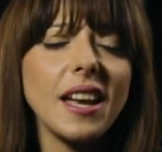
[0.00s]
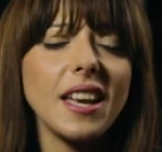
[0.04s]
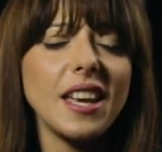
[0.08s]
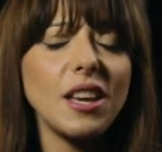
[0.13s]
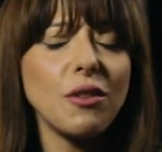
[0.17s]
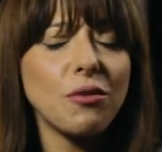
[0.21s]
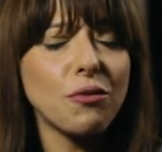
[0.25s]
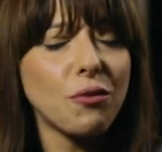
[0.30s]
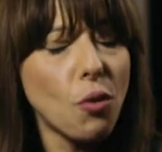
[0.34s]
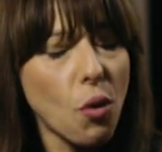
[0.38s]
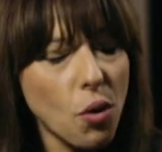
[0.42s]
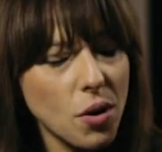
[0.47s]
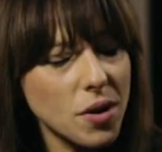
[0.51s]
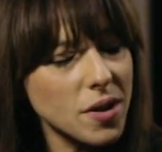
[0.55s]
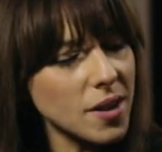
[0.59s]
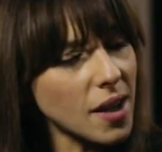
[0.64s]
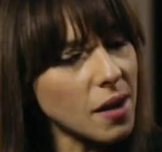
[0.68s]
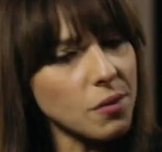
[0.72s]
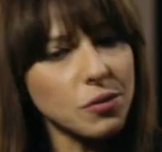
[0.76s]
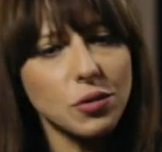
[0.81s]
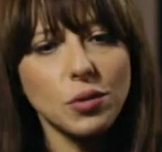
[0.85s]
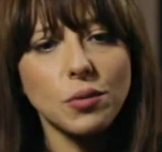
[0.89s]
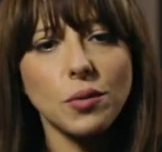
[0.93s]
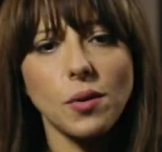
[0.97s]
if worse
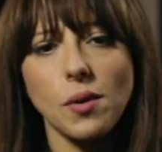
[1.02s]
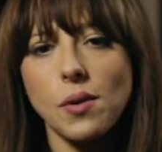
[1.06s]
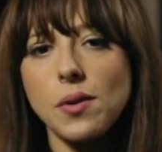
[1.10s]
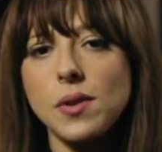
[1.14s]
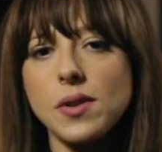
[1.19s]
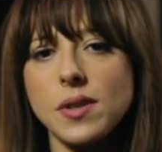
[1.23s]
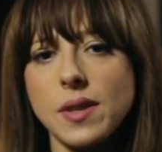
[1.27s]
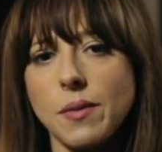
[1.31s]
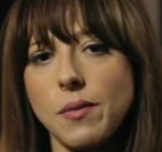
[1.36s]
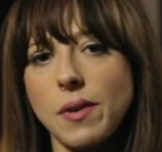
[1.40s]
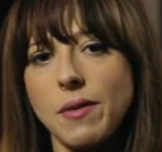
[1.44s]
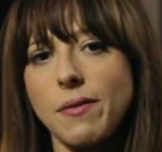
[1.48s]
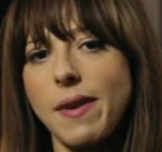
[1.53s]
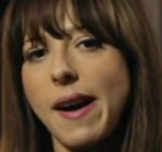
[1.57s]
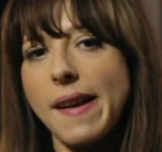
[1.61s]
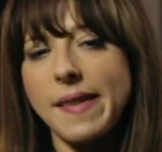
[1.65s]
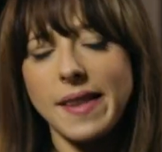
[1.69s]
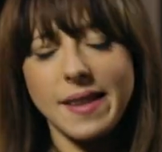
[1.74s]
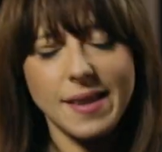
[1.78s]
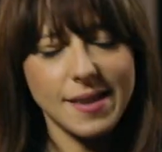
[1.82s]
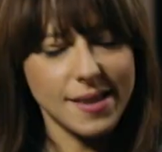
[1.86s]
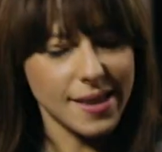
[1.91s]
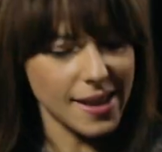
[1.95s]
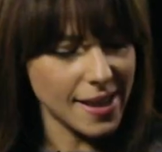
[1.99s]
come to worse and we
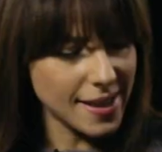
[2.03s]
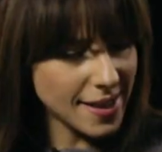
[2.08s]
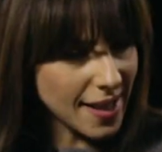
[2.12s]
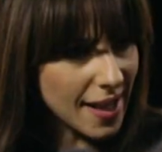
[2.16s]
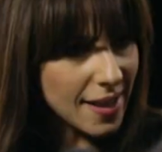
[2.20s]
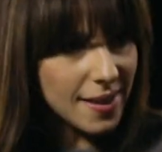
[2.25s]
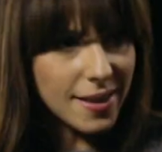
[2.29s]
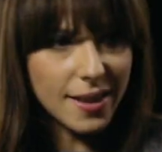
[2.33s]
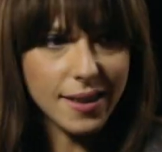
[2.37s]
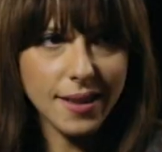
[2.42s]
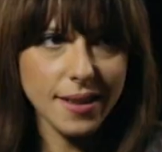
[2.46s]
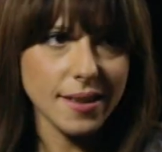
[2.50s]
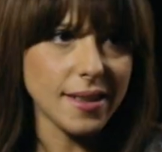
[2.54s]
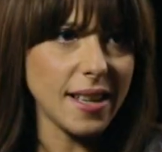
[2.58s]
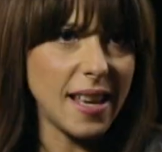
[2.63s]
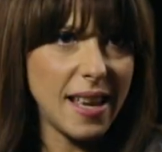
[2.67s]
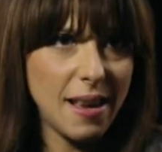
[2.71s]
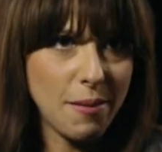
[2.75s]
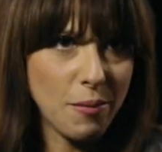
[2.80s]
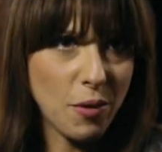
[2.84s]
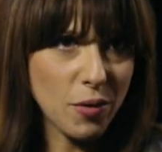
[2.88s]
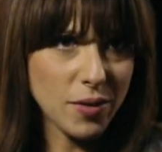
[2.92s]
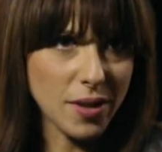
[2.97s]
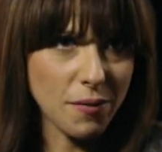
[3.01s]
find it is exactly the
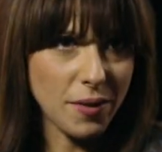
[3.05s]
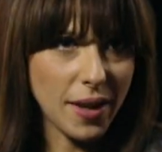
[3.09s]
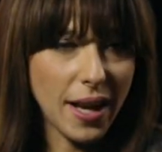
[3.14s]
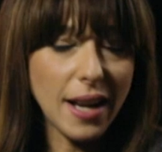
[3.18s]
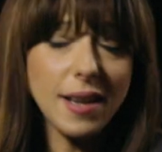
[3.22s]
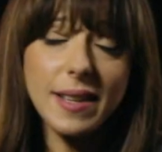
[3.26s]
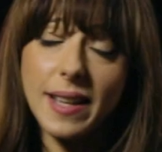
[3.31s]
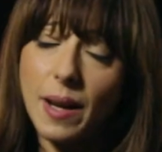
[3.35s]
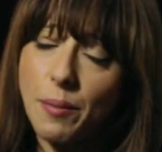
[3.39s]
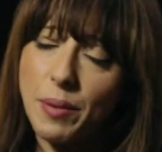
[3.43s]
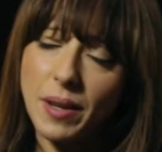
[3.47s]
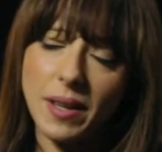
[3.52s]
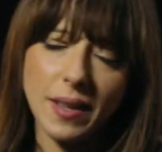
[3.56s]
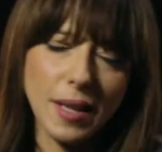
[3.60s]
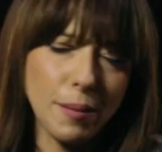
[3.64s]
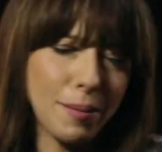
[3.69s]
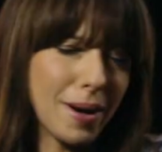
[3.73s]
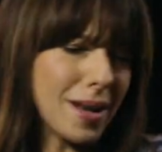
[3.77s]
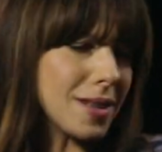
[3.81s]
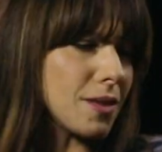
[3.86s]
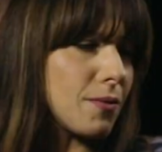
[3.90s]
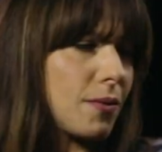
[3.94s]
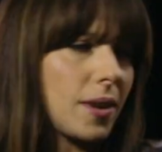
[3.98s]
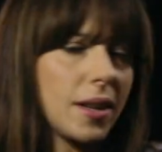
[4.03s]
same of something else, it happened in the
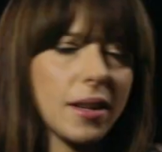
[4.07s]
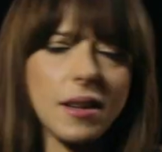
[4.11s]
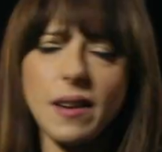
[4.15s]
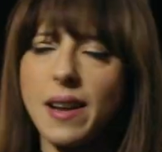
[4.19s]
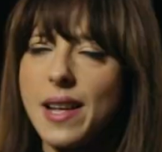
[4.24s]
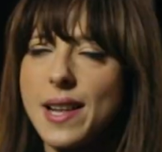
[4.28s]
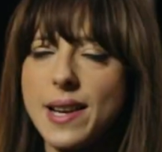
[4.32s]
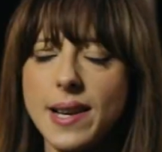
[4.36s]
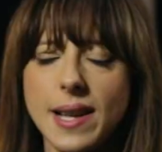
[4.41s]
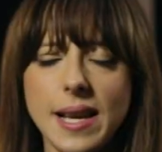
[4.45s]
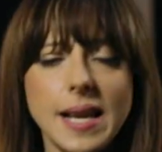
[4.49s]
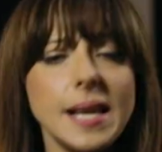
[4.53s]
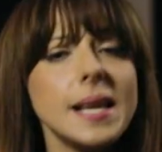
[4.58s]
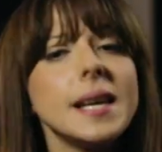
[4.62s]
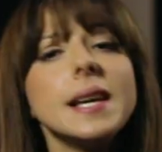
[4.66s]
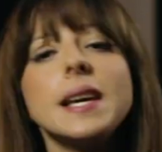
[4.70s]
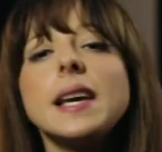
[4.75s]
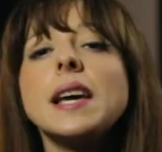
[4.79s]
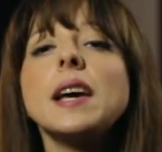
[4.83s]
past very rarely,